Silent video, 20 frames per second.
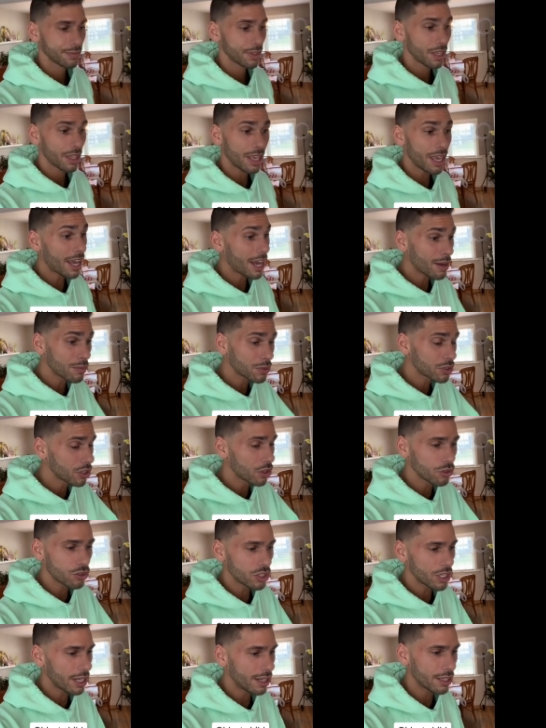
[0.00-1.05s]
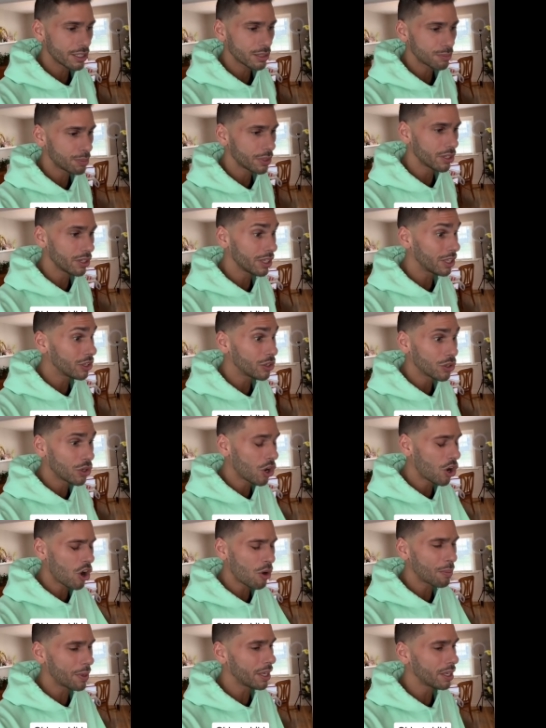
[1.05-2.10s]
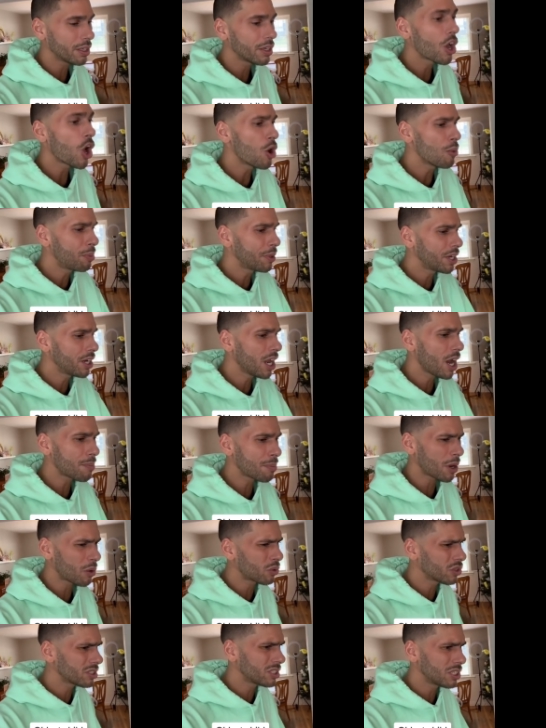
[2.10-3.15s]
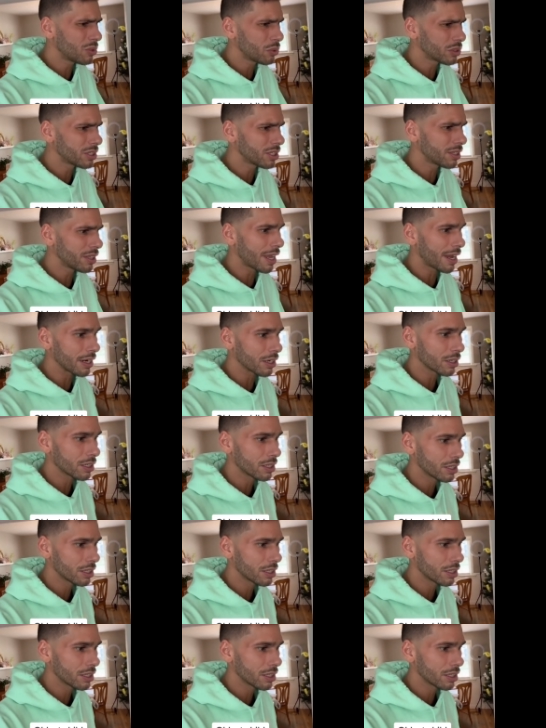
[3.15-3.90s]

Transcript: Yeah, I'm so jealous, Billy. You call me. Open it up. I want to see what's in there.